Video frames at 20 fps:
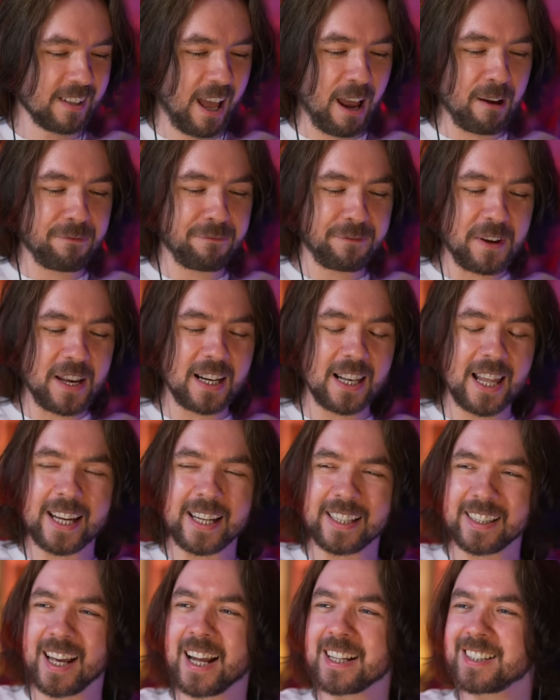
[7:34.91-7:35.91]
I feel
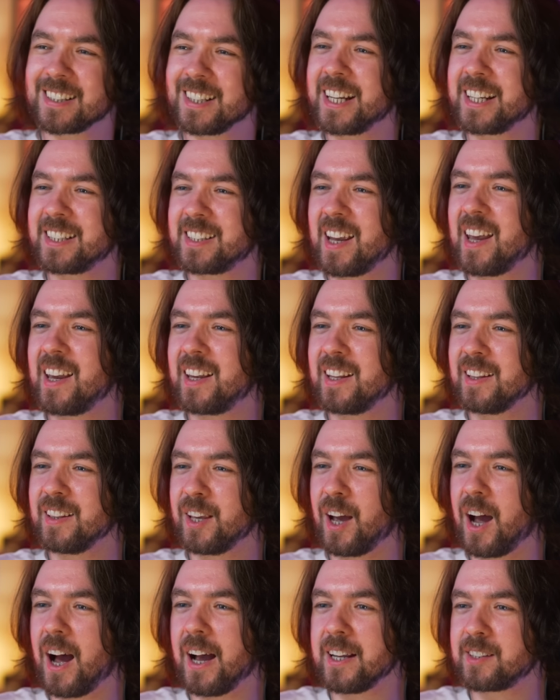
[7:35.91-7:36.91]
like that's like taking
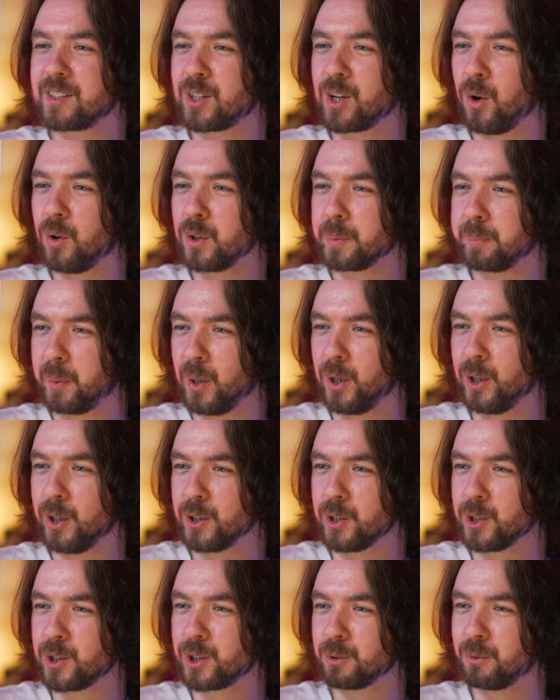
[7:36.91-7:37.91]
the ice cold
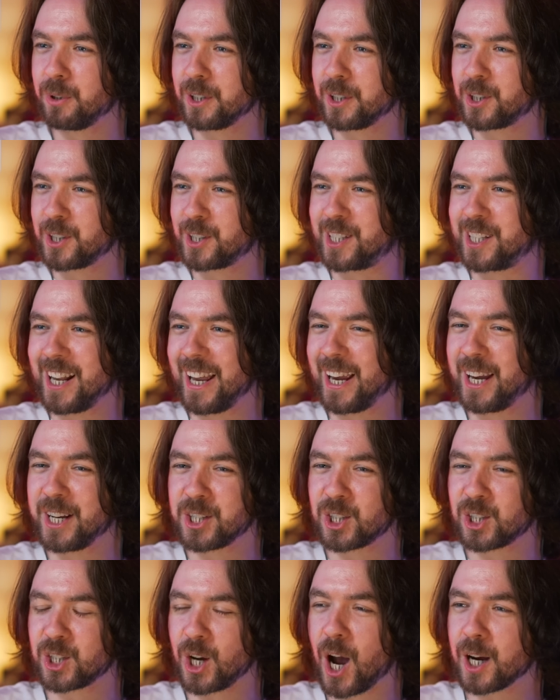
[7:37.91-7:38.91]
plunge, which it's like,
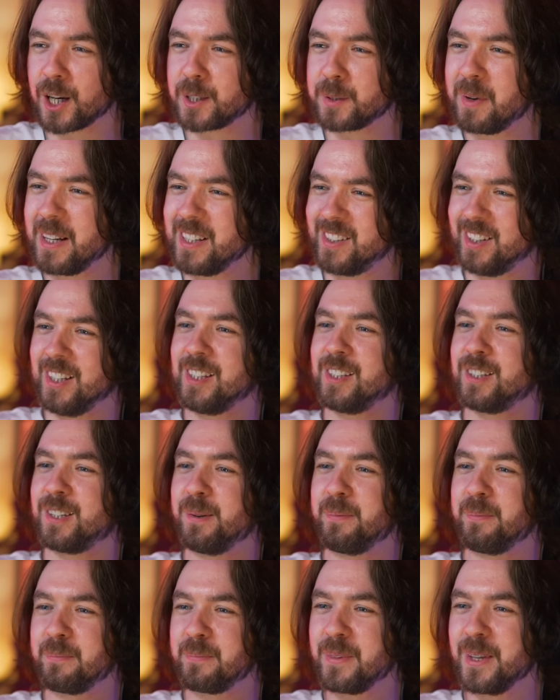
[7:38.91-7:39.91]
it shocked my
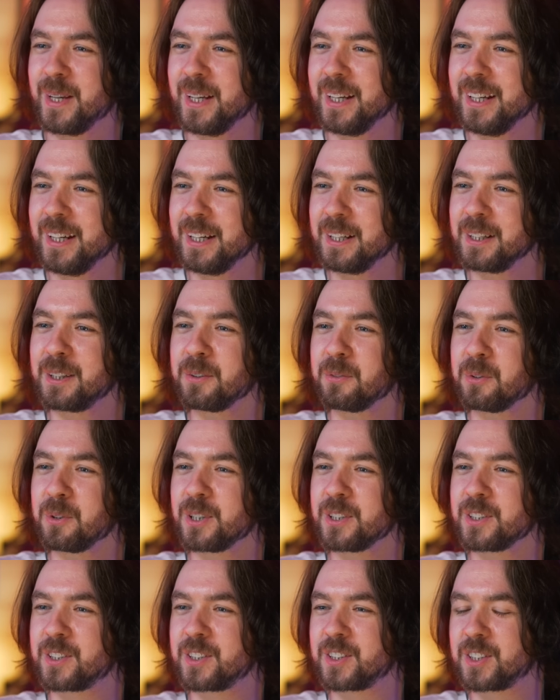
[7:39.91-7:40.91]
system. There
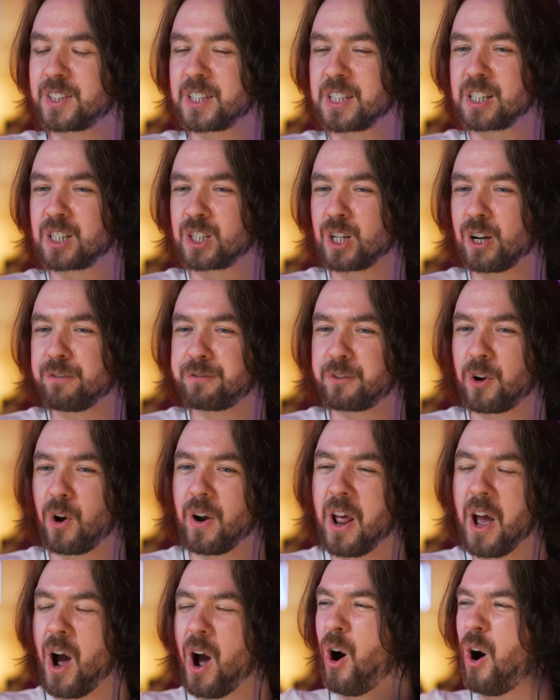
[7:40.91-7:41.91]
was stuff
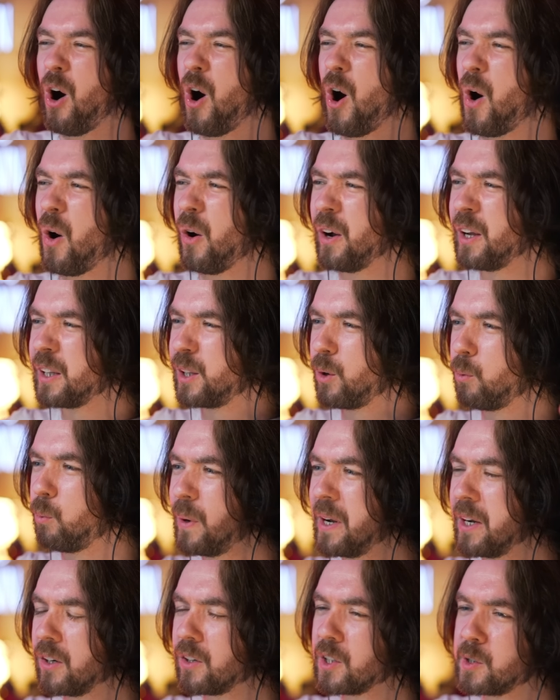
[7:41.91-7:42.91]
going, oh, the
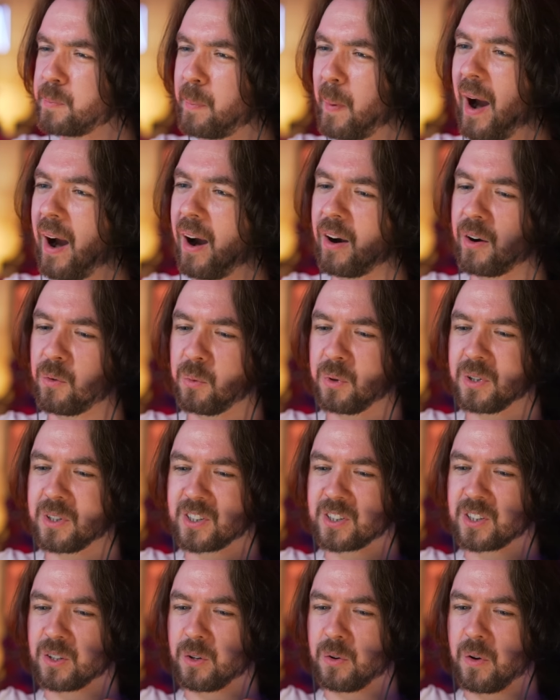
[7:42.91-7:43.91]
weirdest part
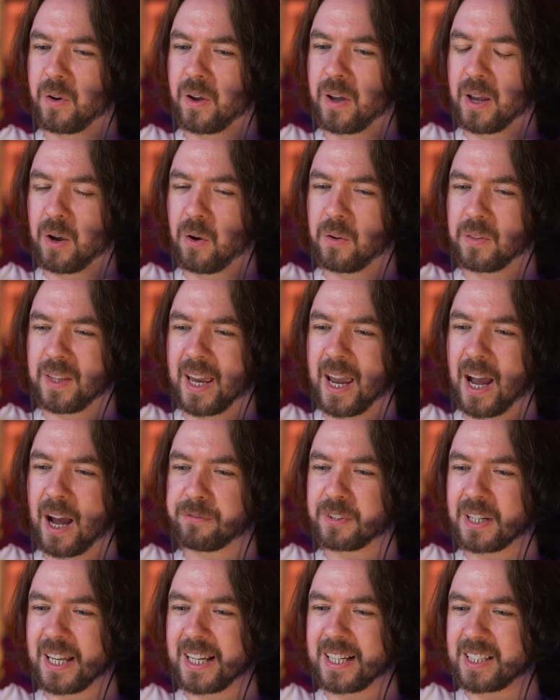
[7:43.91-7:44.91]
was they
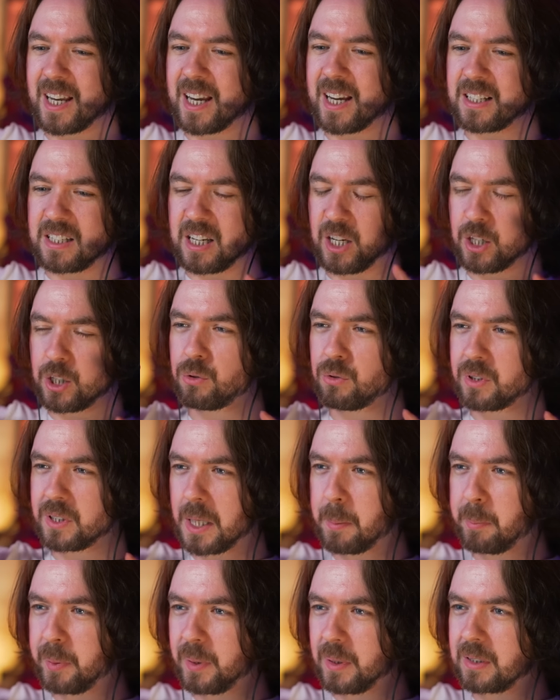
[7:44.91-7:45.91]
have to like take tissue
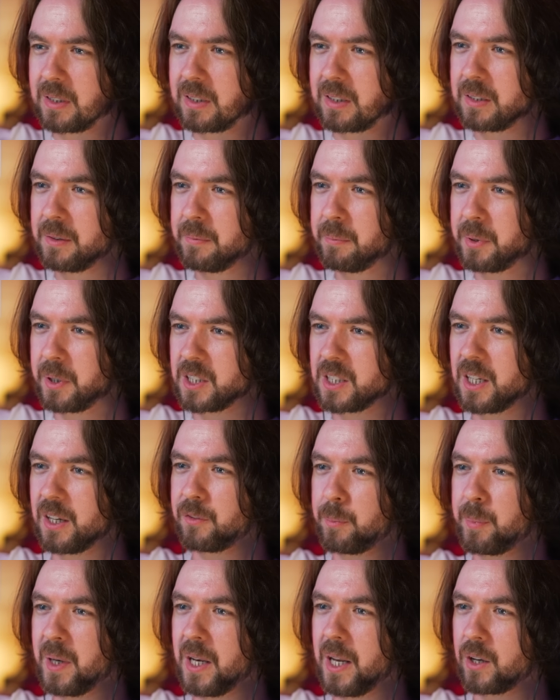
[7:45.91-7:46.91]
samples because they
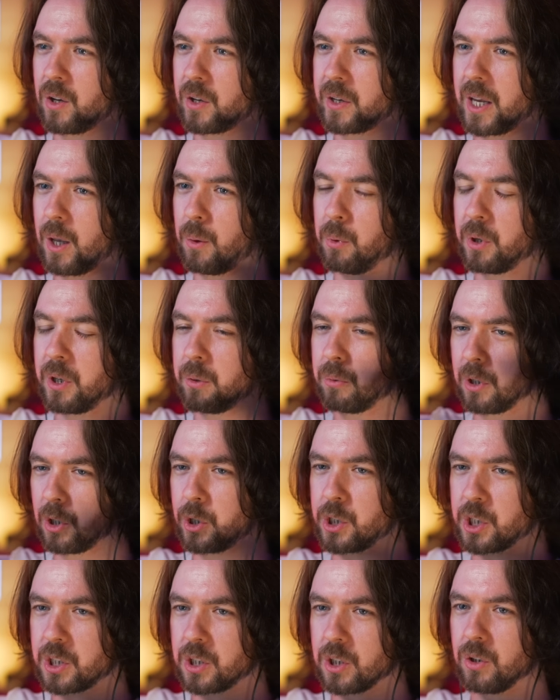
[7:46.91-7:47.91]
have to be like, okay, what are you
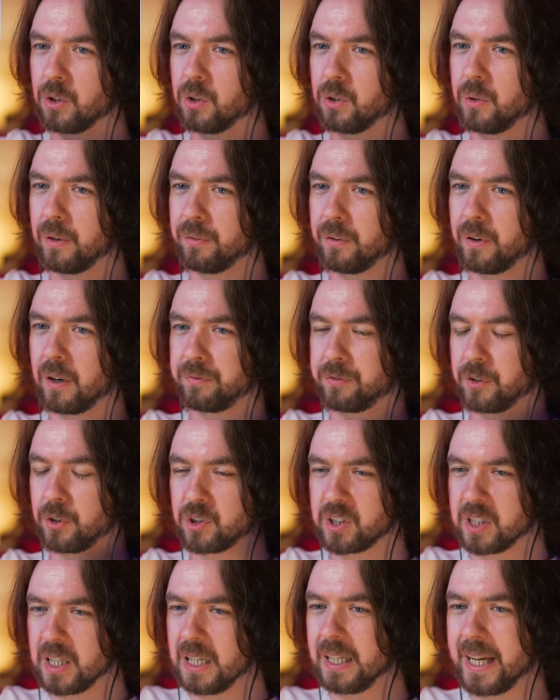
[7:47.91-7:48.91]
allergic to? If you're
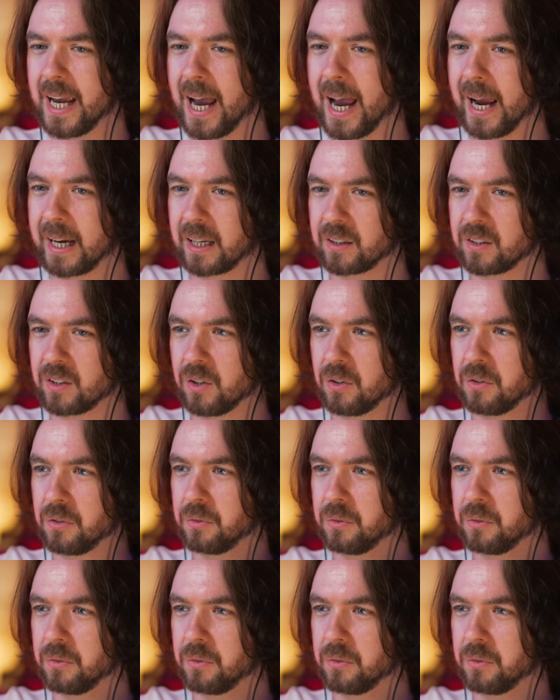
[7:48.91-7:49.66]
celiac,